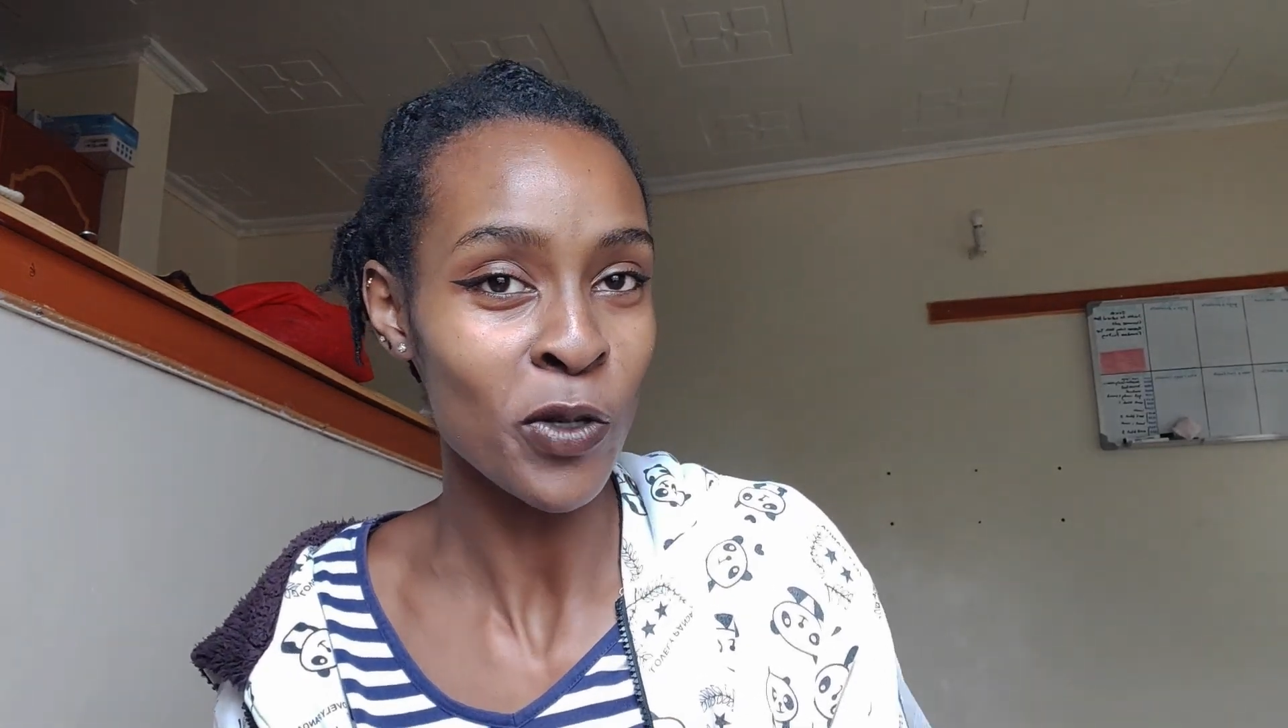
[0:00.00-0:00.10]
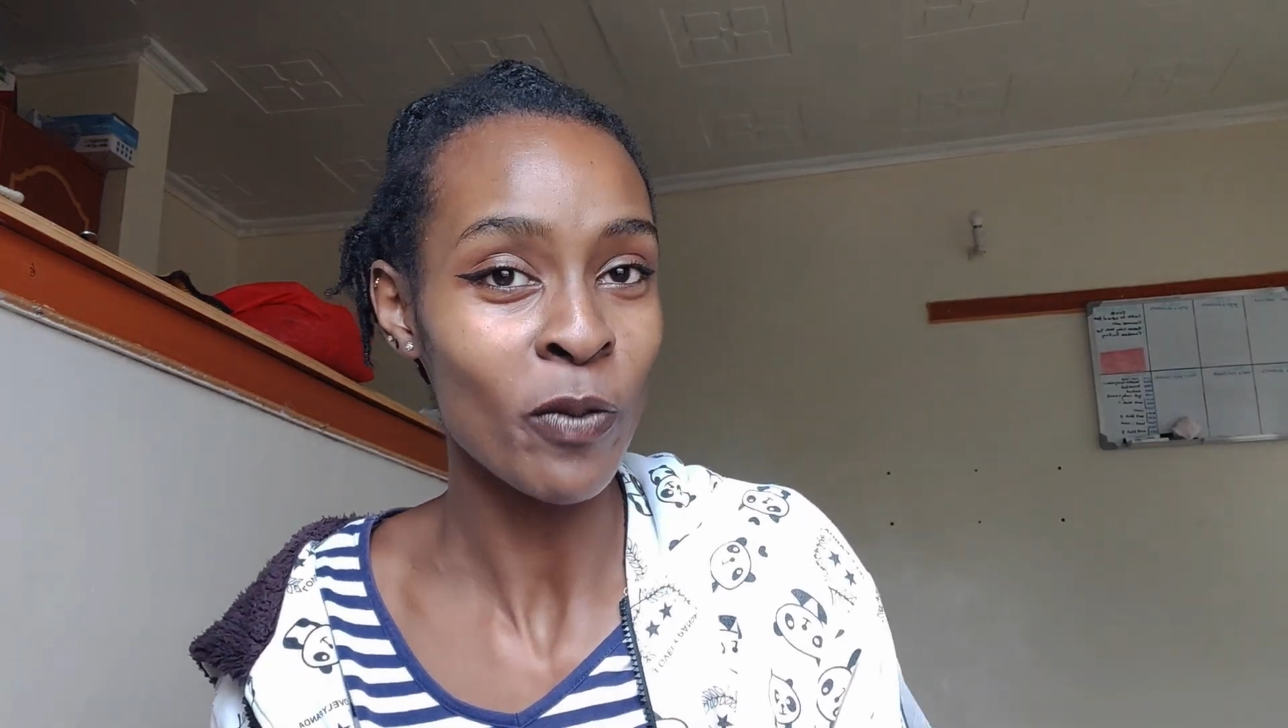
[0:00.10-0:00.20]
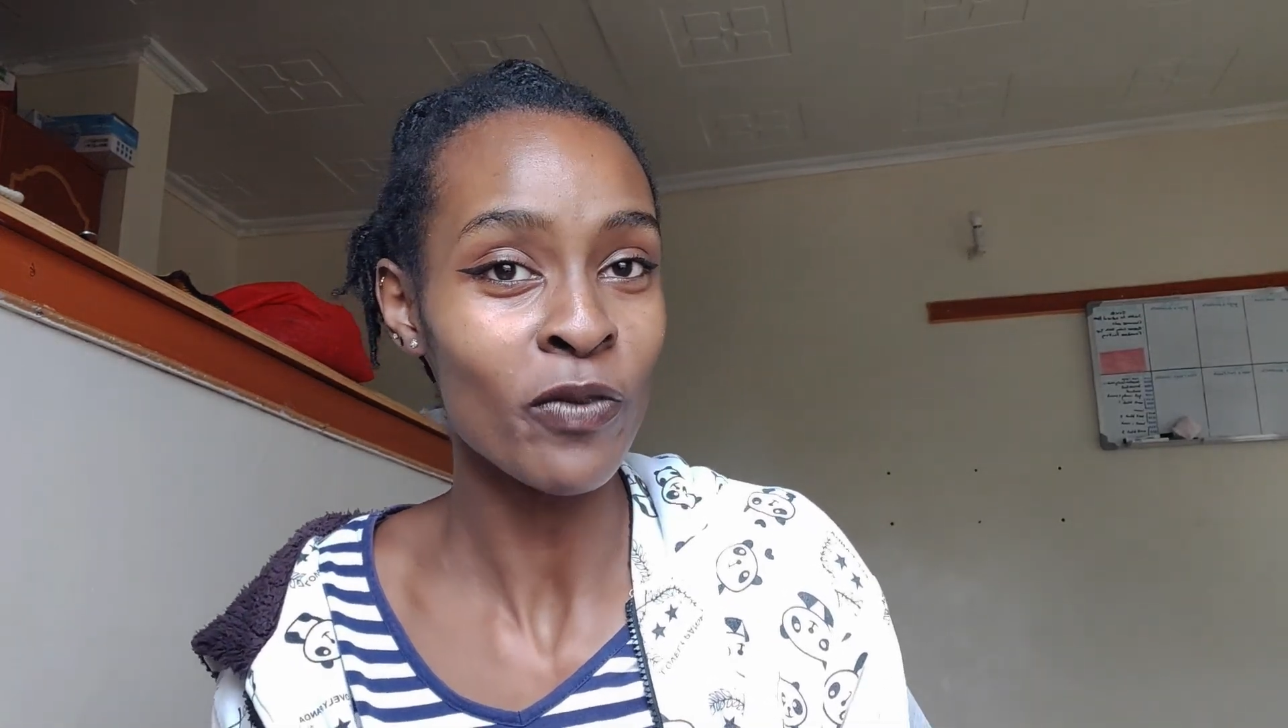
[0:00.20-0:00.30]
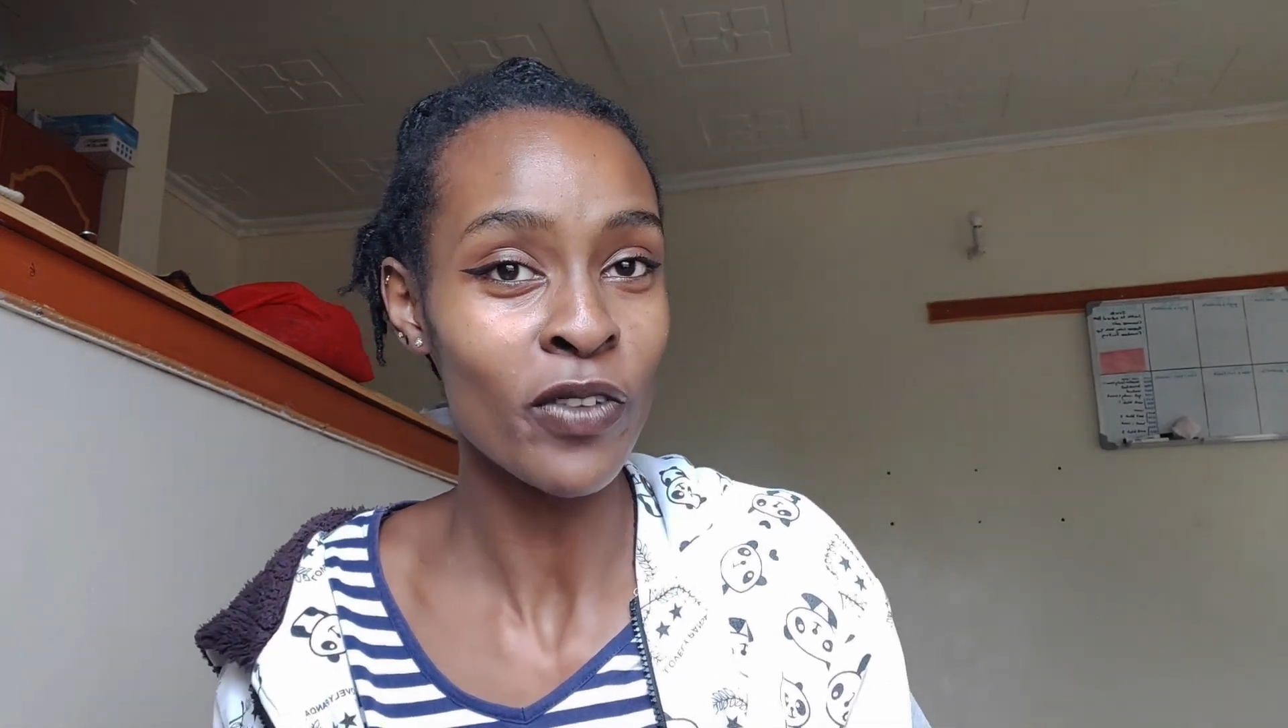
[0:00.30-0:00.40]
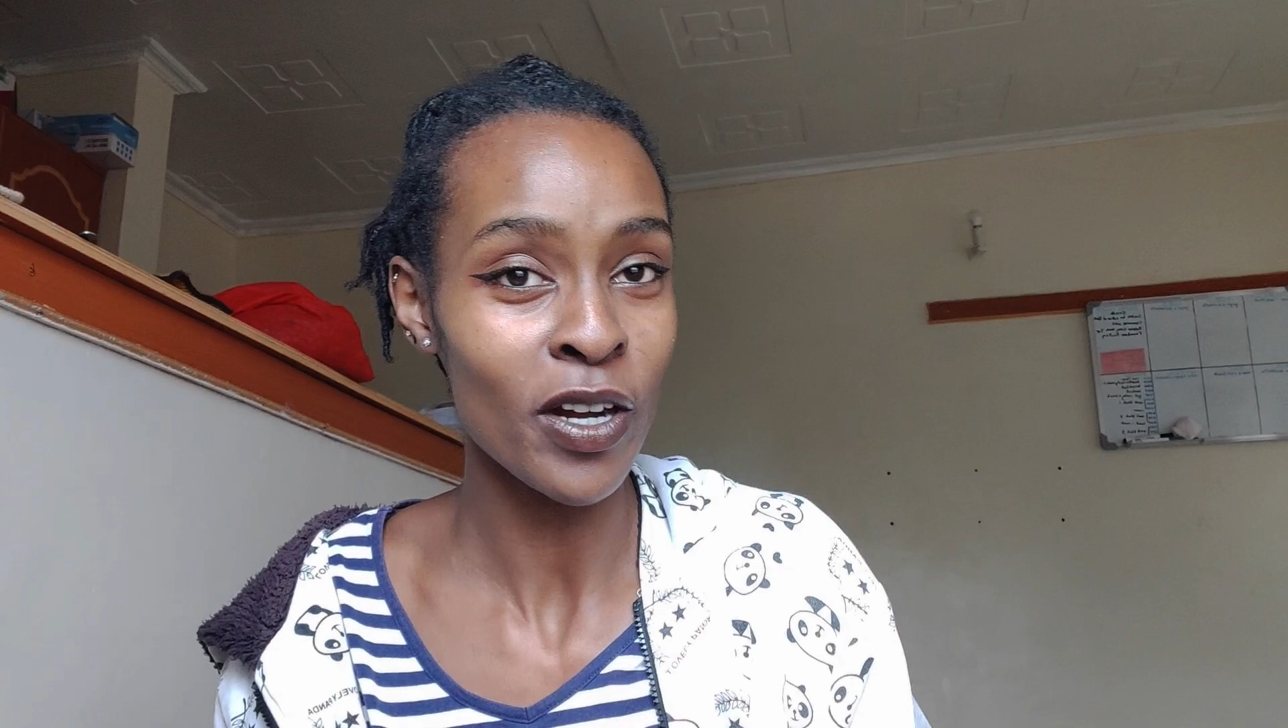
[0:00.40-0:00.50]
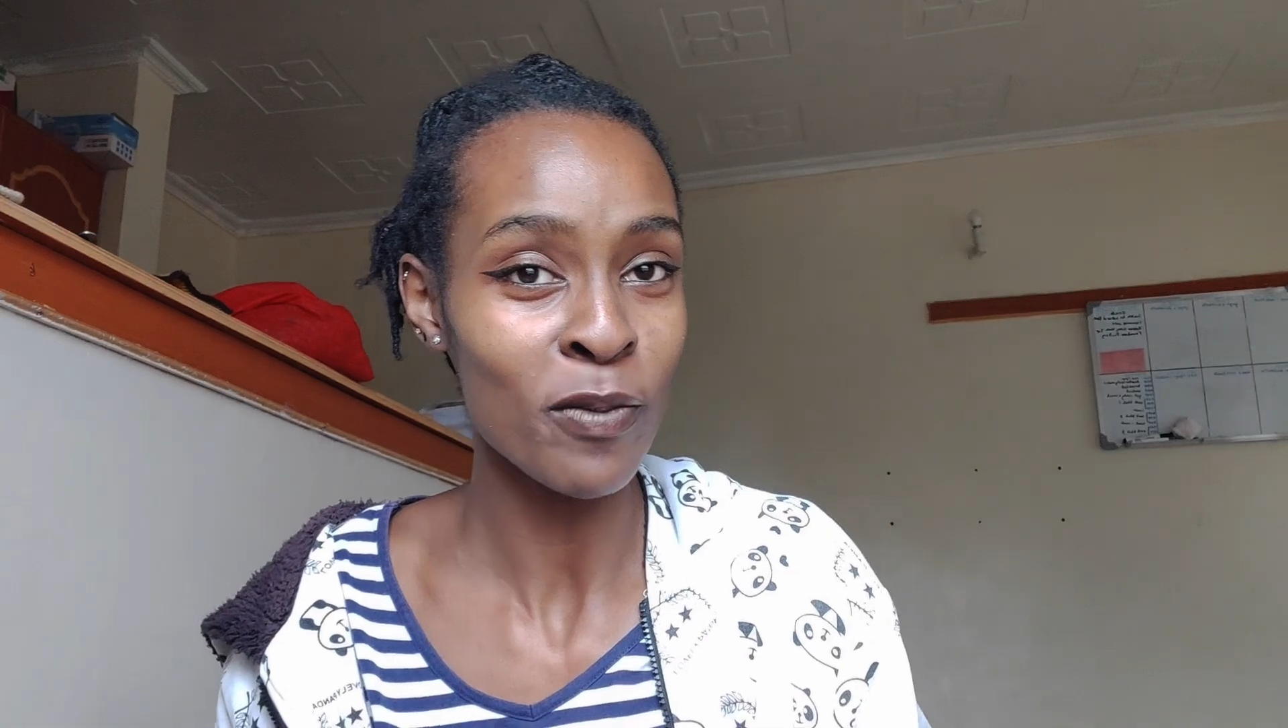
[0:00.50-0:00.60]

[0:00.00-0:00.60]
so I'm very